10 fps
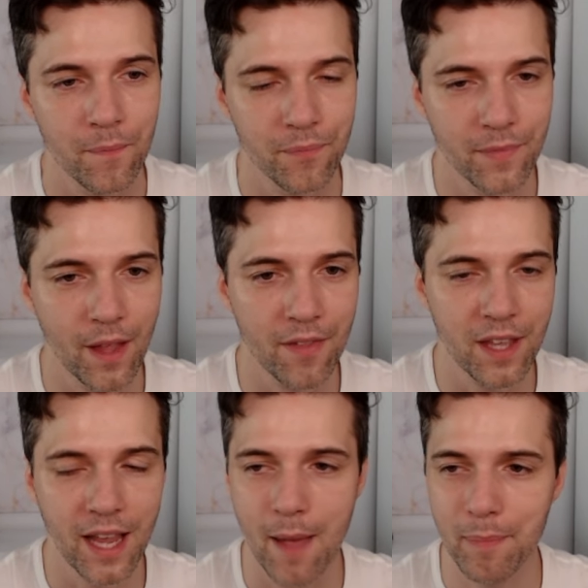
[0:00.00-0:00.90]

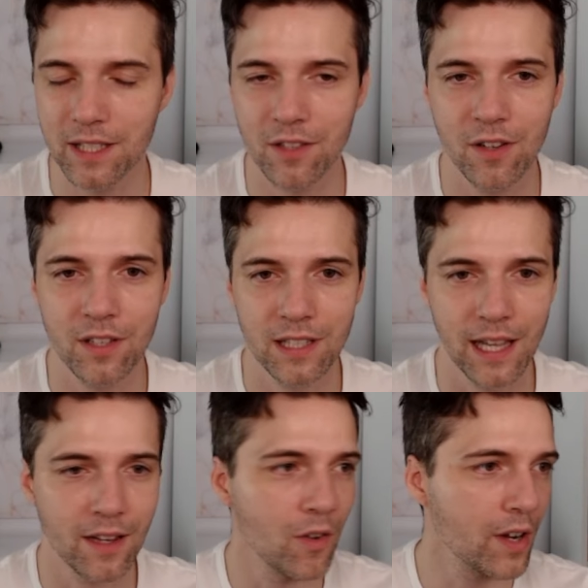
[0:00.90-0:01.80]
Nothing happens. It's
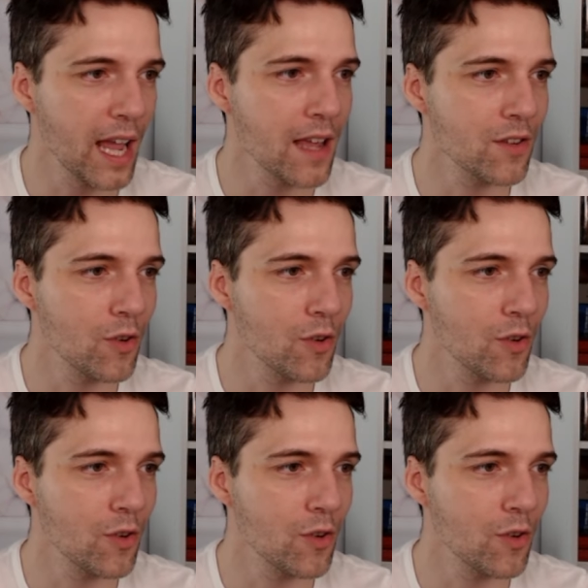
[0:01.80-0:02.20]
like, okay,